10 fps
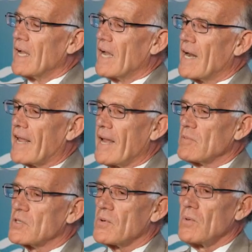And I came
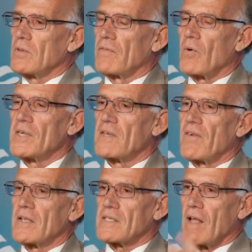to school, and the voice
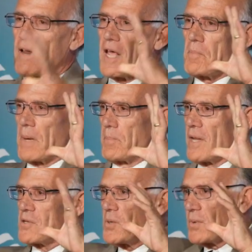of Aztlan had my
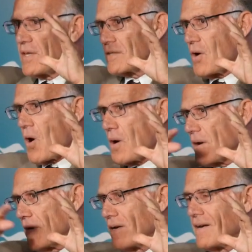picture with a
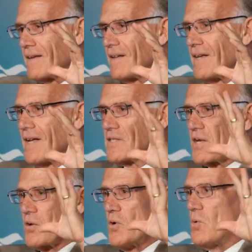target and
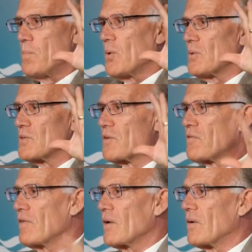said, who pulls the
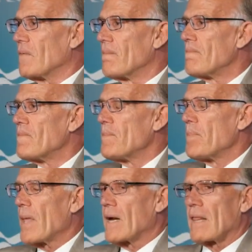trigger?
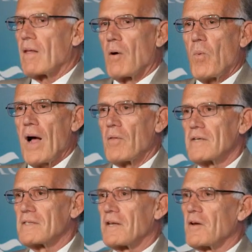And I thought, wow,
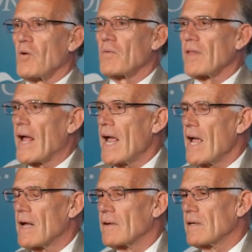this is a little over the
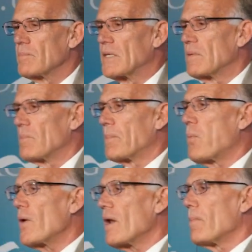hand. But my
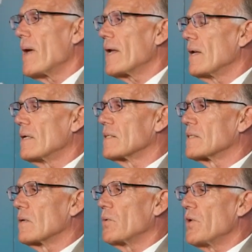point I'm making
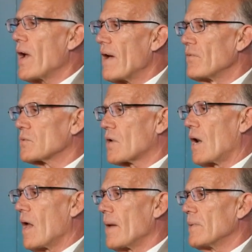is that when you have those
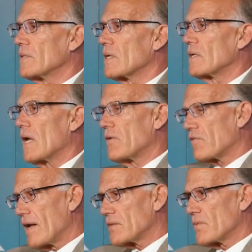climates and, and
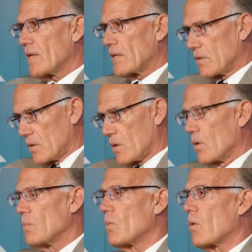transfer that to the
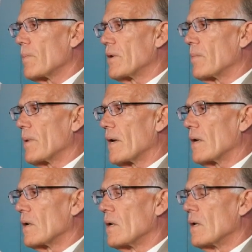global warming debate,